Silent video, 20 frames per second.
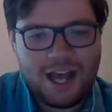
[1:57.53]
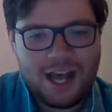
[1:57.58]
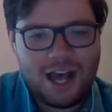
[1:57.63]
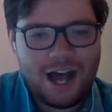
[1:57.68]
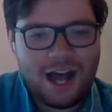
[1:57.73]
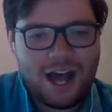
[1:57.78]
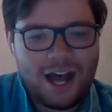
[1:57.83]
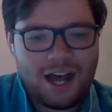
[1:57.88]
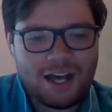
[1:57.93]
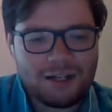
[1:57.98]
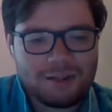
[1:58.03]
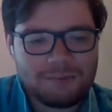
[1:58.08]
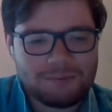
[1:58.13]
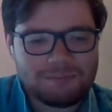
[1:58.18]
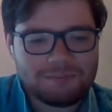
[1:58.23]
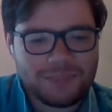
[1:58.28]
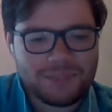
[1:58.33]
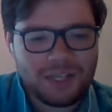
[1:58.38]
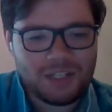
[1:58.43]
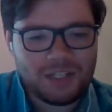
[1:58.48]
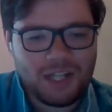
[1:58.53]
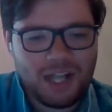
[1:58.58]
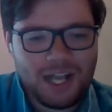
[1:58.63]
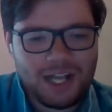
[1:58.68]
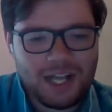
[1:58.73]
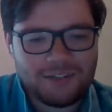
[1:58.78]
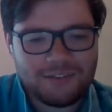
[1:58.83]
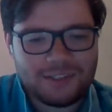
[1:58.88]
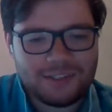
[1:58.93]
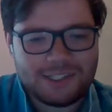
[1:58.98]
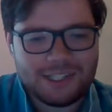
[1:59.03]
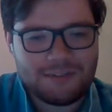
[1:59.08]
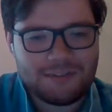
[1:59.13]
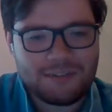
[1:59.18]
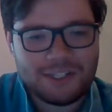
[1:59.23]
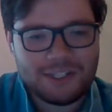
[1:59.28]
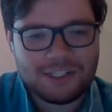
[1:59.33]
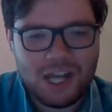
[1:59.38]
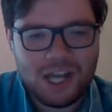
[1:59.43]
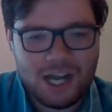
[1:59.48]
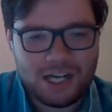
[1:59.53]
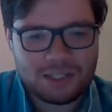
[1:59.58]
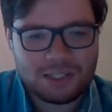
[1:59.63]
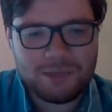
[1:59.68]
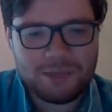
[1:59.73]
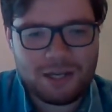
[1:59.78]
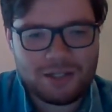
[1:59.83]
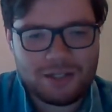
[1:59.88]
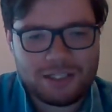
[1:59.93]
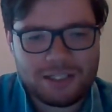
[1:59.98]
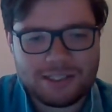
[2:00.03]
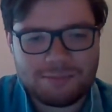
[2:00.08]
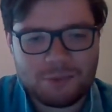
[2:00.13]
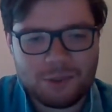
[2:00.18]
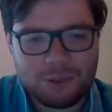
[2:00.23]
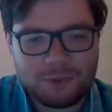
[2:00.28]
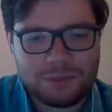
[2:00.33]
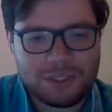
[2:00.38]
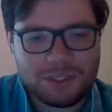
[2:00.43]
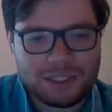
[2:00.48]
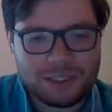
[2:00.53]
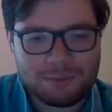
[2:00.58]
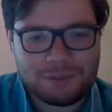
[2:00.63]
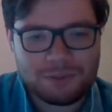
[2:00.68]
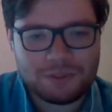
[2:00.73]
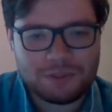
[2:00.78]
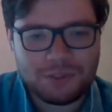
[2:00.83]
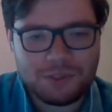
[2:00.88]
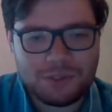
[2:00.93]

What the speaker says: a lot of the stuff I talk about is more applicable